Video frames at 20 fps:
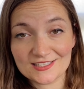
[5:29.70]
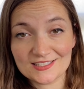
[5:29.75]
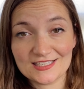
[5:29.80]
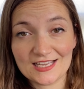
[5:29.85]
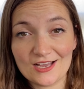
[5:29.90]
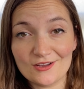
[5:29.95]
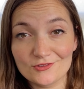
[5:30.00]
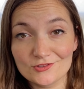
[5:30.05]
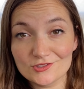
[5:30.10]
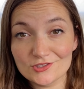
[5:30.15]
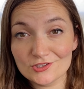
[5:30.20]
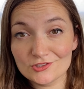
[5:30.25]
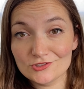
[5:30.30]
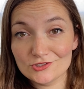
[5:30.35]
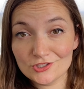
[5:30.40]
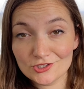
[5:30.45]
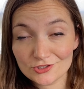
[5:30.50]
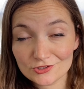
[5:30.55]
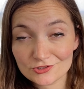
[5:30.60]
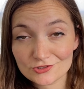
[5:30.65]
sounds
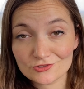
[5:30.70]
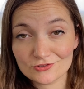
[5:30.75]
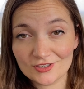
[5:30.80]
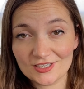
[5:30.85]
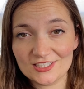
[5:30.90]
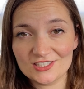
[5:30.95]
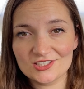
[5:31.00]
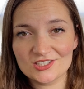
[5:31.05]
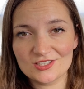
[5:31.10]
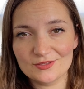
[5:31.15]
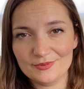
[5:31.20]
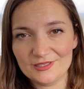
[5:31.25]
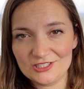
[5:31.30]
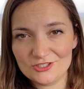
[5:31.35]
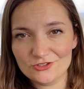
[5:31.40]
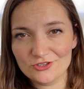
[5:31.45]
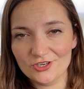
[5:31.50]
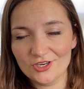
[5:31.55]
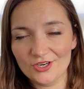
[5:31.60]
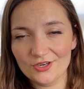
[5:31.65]
too strange to be
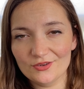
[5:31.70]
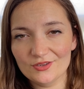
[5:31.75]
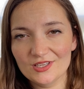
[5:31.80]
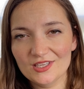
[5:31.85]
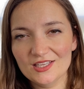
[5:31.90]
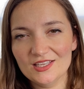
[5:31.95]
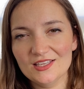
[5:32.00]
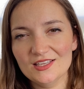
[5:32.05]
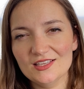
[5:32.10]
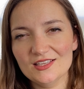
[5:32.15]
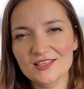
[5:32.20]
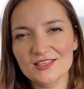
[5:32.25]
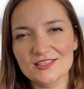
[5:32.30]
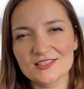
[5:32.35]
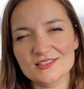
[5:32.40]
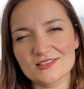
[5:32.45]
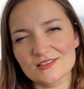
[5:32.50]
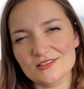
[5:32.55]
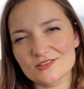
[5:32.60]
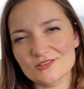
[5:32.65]
true,
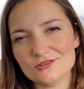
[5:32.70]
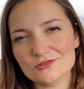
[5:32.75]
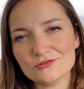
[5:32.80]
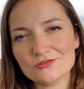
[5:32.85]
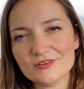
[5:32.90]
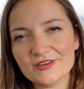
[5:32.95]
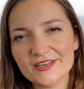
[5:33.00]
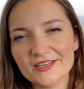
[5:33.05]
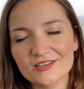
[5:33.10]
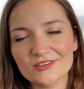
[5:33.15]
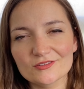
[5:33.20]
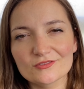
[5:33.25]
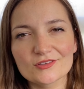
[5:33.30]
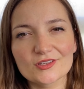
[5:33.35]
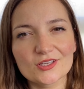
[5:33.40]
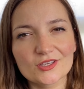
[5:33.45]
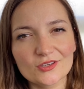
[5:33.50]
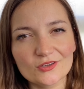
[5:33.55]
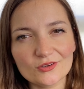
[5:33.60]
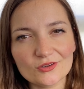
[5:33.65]
is the story of
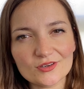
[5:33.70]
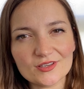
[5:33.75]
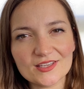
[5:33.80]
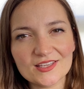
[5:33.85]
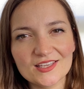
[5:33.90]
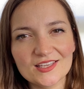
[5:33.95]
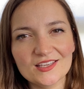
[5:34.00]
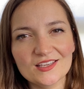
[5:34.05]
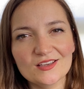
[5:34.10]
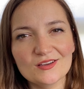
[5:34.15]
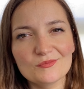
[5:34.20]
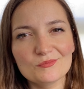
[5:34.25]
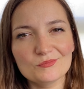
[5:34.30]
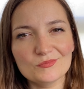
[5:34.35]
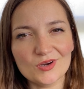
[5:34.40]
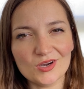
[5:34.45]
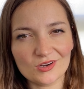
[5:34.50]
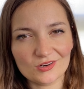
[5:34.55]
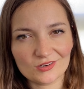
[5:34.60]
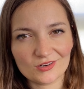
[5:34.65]
Gyorgy
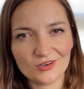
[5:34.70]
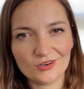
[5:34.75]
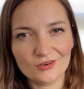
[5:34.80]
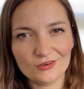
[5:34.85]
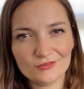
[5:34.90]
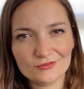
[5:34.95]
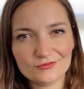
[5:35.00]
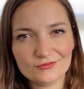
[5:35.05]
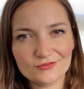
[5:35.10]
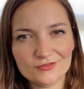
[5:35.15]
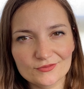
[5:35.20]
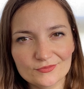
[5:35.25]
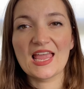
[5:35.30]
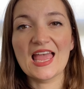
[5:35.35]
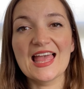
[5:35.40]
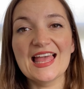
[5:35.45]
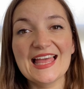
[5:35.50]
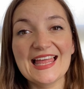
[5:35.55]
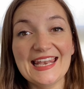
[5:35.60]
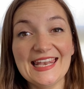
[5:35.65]
Markov.
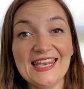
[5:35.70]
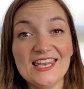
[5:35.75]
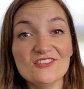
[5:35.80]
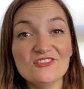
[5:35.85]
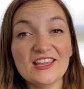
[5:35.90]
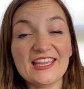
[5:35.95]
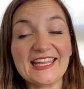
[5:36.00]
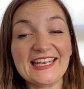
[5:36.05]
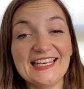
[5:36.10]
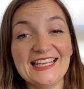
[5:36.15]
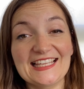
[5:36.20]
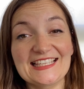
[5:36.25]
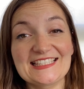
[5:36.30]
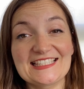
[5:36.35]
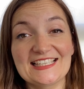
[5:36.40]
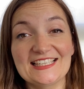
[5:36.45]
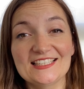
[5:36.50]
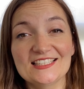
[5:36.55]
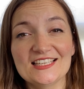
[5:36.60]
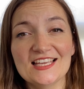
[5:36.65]
Living in
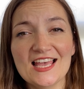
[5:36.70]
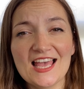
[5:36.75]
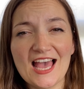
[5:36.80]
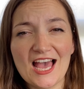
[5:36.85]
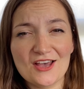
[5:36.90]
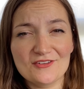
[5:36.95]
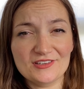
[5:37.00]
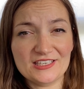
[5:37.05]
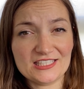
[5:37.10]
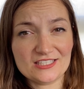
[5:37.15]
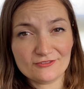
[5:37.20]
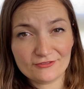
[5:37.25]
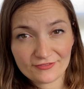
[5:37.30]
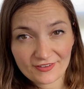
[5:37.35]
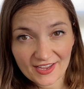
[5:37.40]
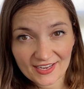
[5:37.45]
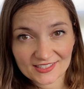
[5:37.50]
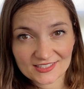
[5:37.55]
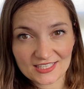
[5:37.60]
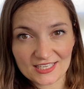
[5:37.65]
London, having
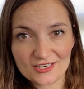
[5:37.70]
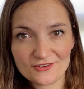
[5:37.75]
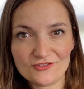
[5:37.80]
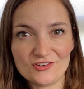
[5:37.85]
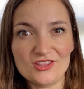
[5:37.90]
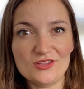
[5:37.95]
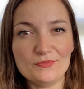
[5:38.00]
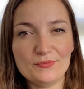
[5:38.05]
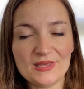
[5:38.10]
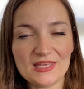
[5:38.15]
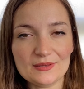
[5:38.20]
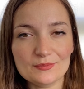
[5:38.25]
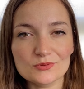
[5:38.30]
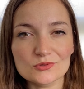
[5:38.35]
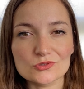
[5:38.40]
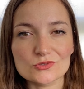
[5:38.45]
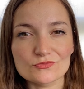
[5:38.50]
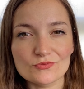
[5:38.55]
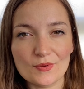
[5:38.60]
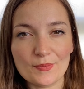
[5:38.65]
defected from the
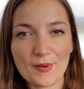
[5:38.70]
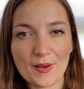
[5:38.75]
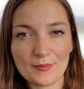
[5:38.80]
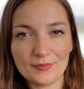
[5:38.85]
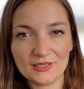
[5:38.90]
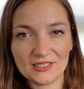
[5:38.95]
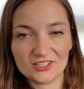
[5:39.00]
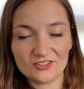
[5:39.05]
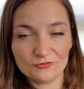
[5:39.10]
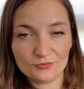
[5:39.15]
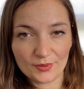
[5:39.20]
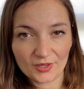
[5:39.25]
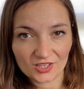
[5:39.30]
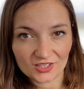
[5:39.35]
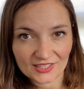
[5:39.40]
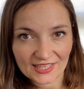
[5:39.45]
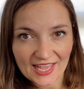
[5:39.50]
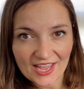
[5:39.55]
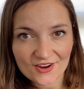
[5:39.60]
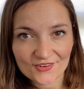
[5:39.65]
People's Republic of
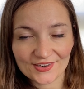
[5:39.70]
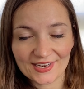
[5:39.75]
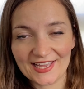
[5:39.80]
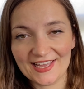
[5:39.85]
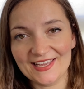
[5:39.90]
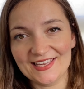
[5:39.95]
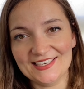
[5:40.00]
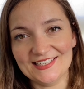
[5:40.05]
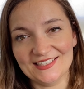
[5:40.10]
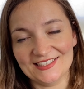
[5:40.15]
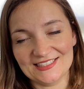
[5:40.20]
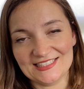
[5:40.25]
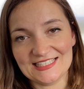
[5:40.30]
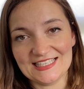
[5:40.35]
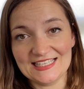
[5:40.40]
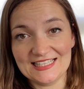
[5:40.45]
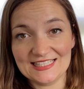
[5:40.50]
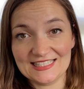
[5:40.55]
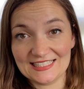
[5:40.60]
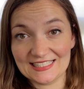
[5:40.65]
Bulgaria in
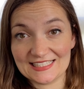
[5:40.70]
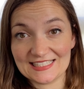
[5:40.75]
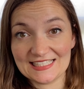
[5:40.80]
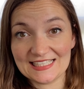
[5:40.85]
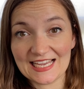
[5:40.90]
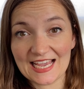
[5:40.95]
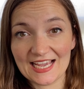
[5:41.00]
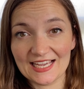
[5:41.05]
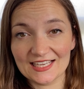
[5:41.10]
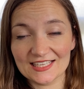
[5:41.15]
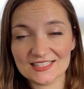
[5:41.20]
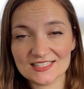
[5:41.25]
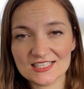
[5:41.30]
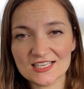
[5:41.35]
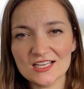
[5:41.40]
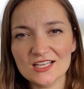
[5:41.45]
1968,